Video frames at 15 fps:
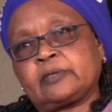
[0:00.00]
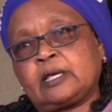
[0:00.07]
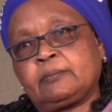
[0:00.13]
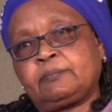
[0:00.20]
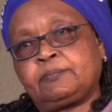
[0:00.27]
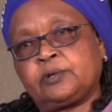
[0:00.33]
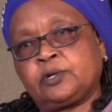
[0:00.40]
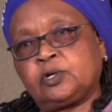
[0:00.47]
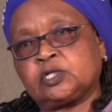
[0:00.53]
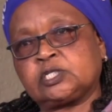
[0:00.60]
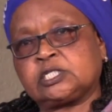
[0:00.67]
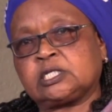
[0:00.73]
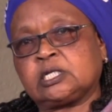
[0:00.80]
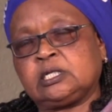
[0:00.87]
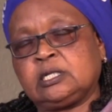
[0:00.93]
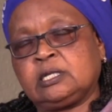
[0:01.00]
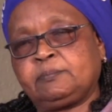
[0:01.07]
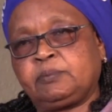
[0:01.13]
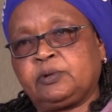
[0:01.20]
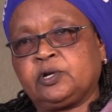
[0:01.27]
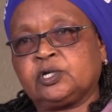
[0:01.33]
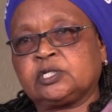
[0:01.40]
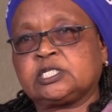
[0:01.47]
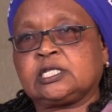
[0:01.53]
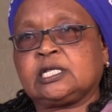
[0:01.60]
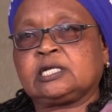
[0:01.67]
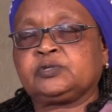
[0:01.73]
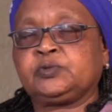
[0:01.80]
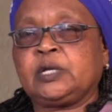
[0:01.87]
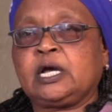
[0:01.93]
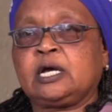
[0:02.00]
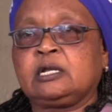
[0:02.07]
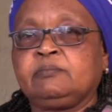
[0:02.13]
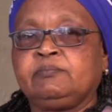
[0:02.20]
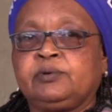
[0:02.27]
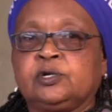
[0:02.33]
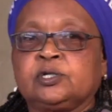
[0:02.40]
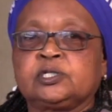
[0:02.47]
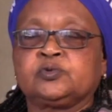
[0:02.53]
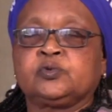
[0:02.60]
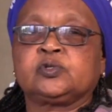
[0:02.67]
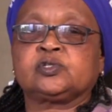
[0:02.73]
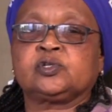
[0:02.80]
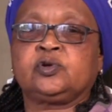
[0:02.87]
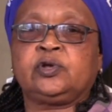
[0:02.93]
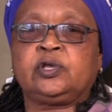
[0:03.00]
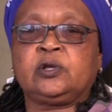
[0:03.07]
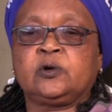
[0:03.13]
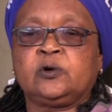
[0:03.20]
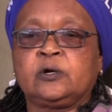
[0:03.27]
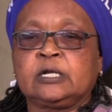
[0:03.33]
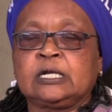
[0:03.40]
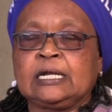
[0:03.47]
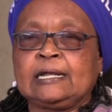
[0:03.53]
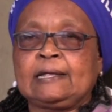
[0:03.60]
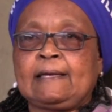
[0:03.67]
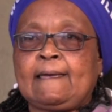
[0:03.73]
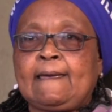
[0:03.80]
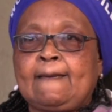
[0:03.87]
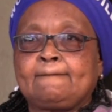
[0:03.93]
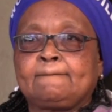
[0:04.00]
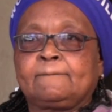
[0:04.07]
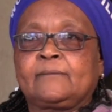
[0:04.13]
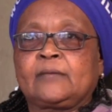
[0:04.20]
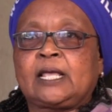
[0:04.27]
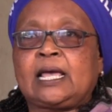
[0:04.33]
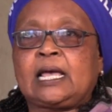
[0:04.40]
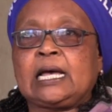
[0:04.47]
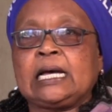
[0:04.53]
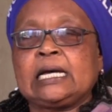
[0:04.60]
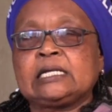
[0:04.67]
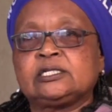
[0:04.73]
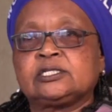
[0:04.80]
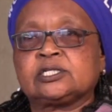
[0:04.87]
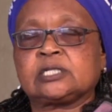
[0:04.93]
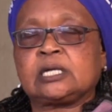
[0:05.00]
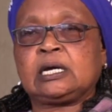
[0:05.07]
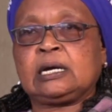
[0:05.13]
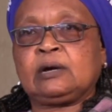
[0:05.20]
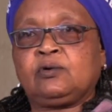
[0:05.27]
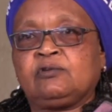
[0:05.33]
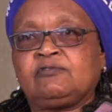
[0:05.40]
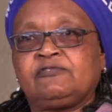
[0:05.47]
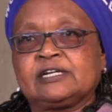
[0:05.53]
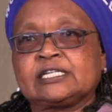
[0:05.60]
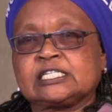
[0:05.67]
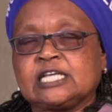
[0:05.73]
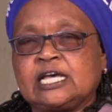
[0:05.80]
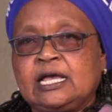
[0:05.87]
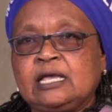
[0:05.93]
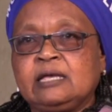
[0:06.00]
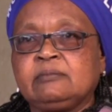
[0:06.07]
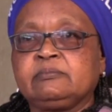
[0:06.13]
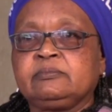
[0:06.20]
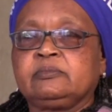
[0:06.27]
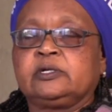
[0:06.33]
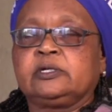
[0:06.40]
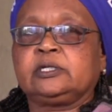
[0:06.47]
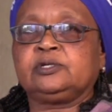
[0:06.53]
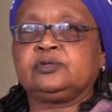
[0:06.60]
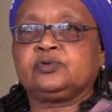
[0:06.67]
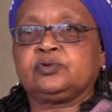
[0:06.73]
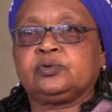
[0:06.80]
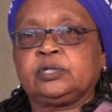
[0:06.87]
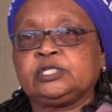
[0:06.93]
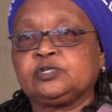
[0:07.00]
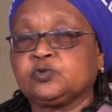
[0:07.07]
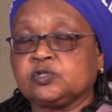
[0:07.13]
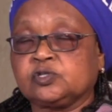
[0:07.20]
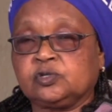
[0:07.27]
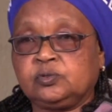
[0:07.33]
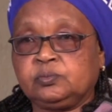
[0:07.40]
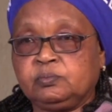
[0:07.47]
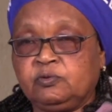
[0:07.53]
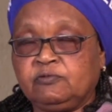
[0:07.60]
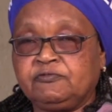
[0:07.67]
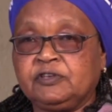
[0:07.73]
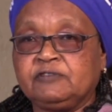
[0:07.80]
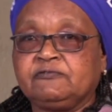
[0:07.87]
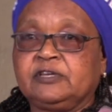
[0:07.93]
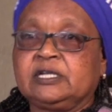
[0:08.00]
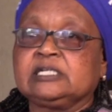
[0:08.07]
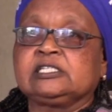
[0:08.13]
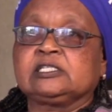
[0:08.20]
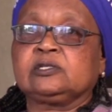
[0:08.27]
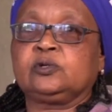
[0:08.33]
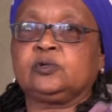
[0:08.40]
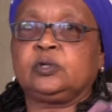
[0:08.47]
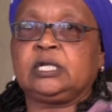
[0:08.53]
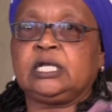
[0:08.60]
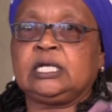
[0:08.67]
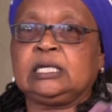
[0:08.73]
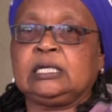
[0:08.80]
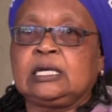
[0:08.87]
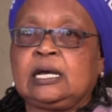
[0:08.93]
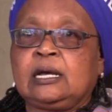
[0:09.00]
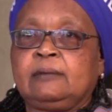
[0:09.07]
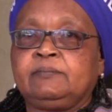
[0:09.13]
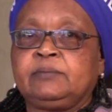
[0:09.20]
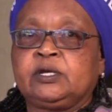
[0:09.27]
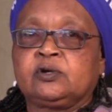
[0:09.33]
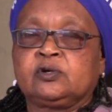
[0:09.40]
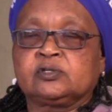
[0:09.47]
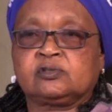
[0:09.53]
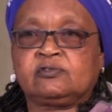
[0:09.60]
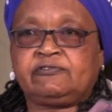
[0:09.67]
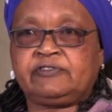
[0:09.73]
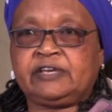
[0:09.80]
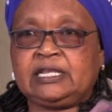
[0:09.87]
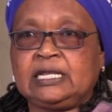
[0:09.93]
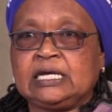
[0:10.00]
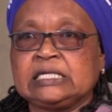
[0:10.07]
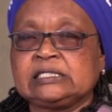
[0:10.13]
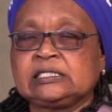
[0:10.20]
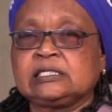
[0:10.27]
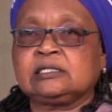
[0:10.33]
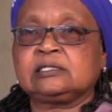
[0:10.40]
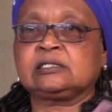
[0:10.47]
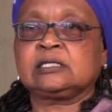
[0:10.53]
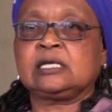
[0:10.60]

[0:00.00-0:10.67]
plot that we had bought was going on. And over time, it was moving very slowly because of finances.